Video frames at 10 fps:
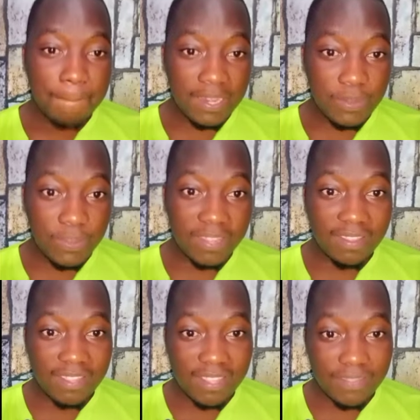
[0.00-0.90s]
anyway
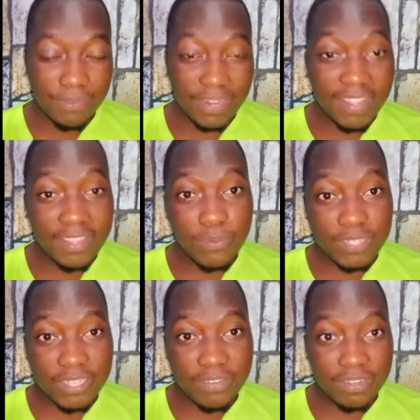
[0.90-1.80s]
if you like
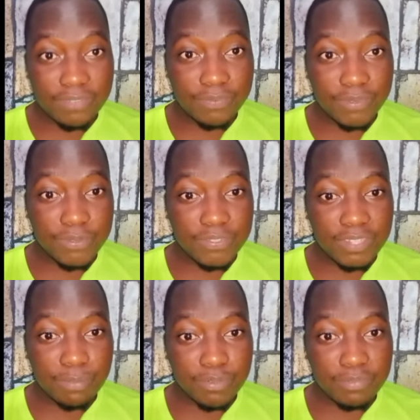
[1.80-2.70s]
what i create for you
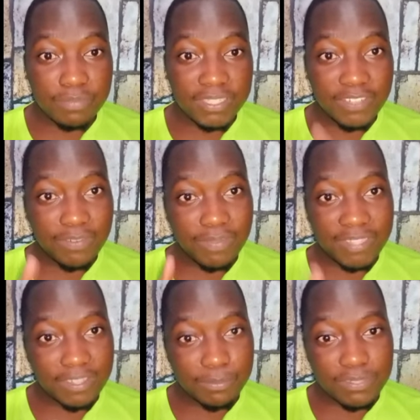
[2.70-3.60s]
support my channel by
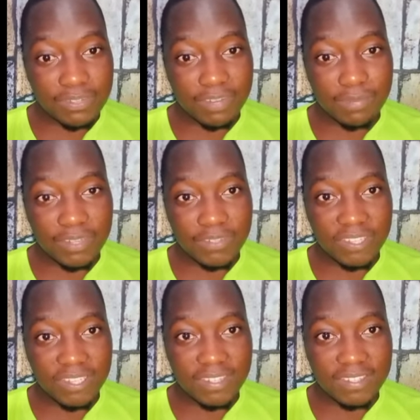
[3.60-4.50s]
subscribing to
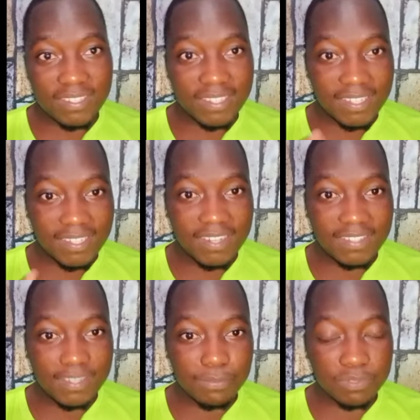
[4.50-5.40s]
it hit that
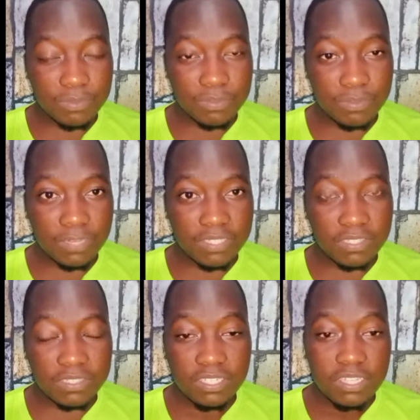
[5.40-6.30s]
subscription
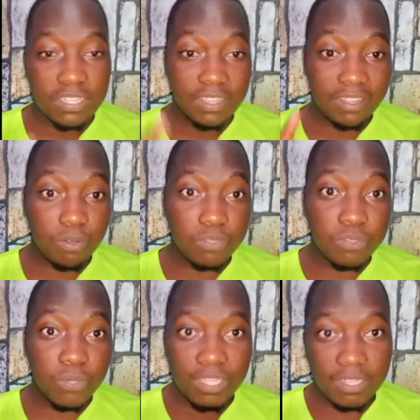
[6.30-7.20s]
button and
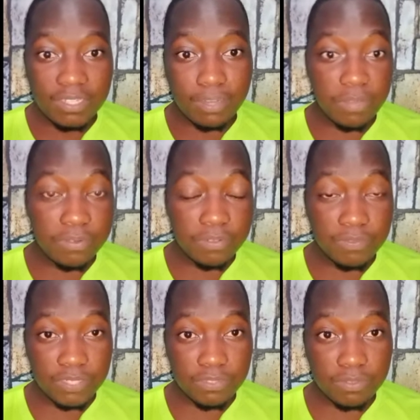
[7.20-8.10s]
also hit a bell
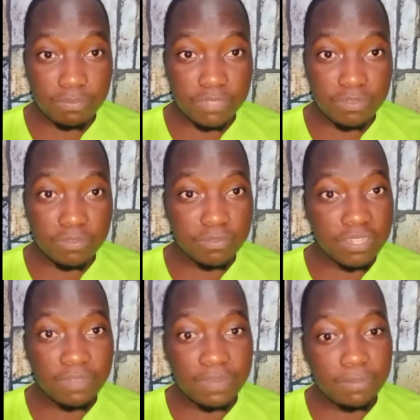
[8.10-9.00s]
notification button to
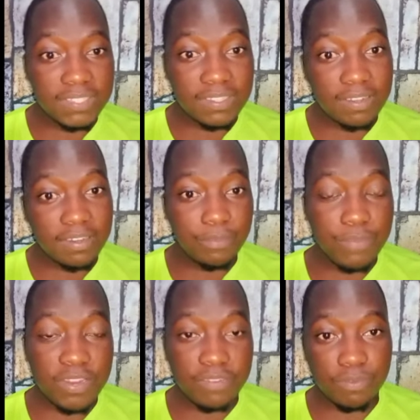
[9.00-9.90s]
never miss an
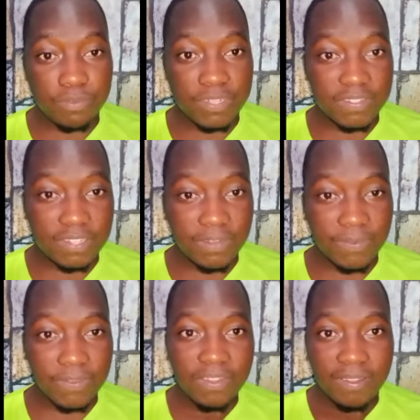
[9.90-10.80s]
update from this
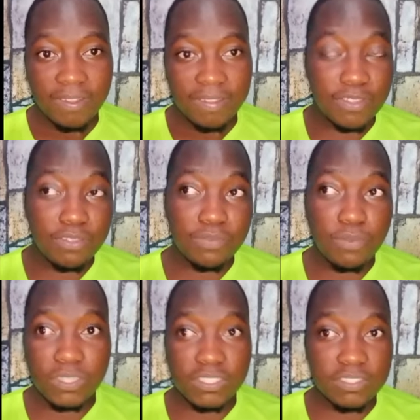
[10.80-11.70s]
channel. Thank you for
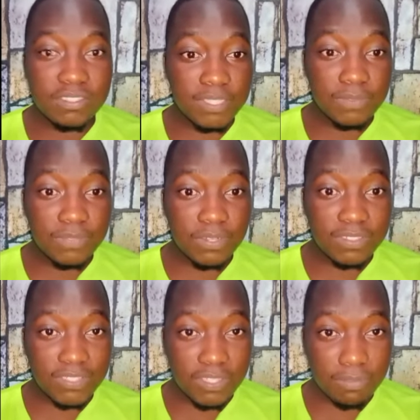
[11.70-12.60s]
watching this video
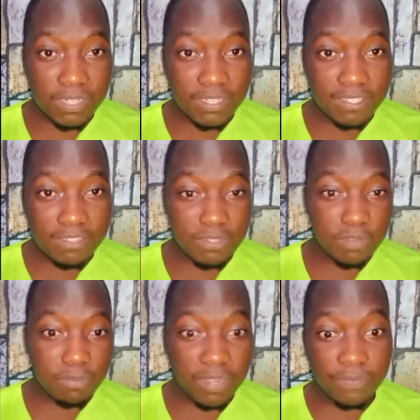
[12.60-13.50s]
and see you in my next
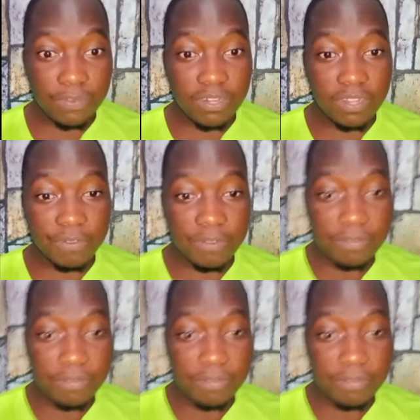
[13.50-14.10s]
video. Bye for now.